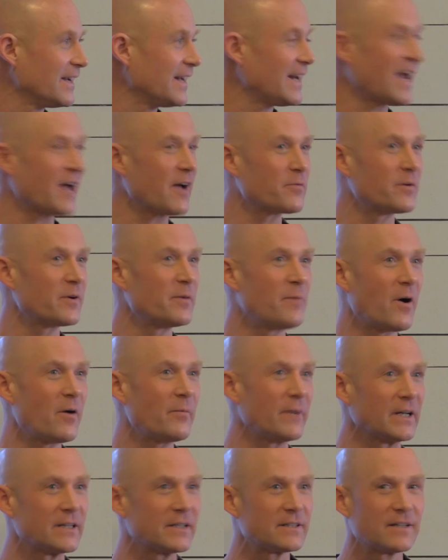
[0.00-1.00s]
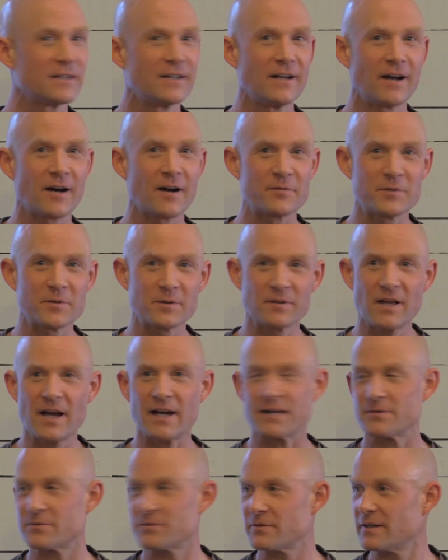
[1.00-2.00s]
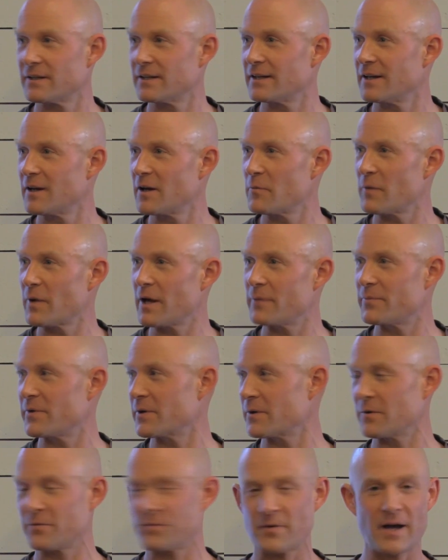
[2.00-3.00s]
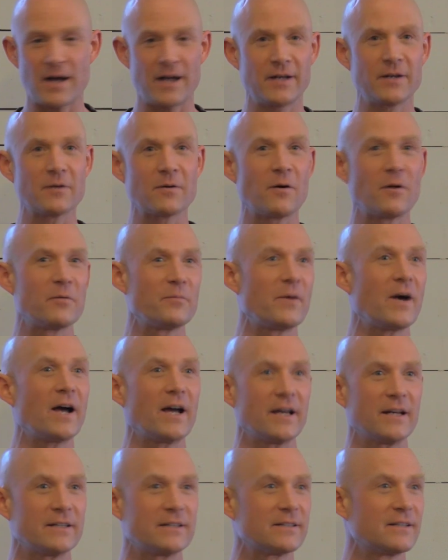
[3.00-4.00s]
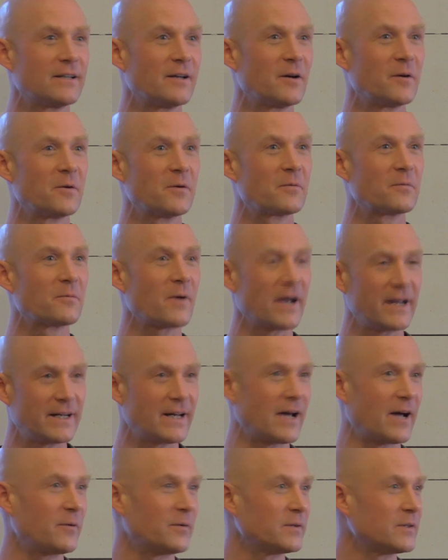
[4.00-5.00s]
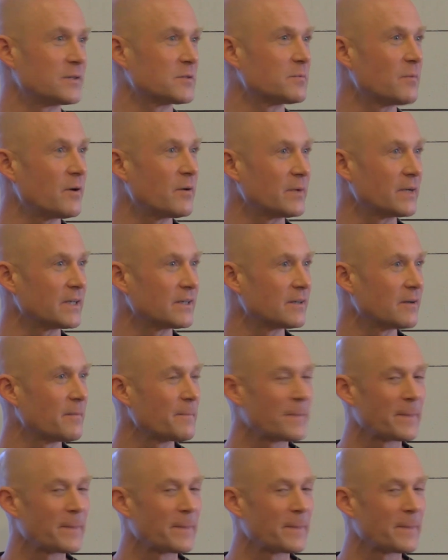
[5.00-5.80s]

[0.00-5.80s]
in every moment of your life by purifying your own mind right now in this moment.